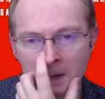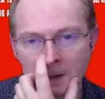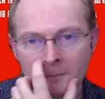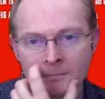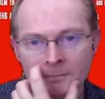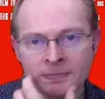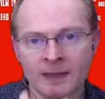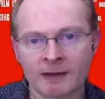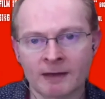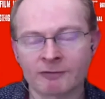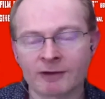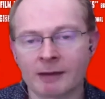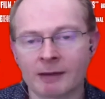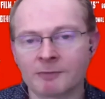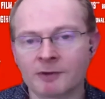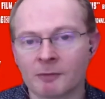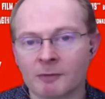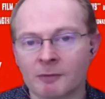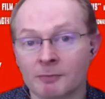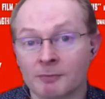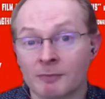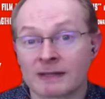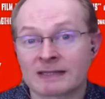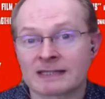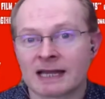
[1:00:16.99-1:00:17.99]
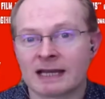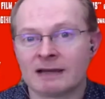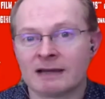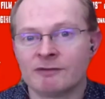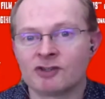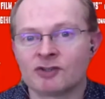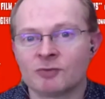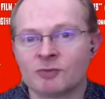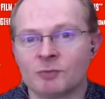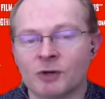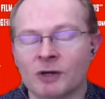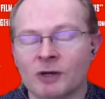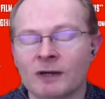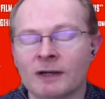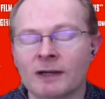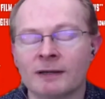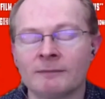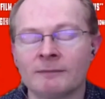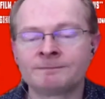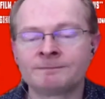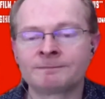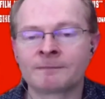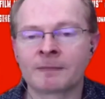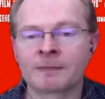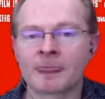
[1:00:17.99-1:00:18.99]
I've kept up with my television work,
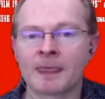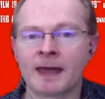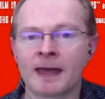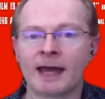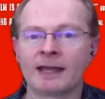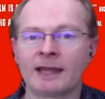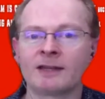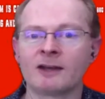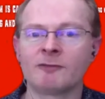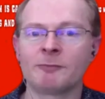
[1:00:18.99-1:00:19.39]
and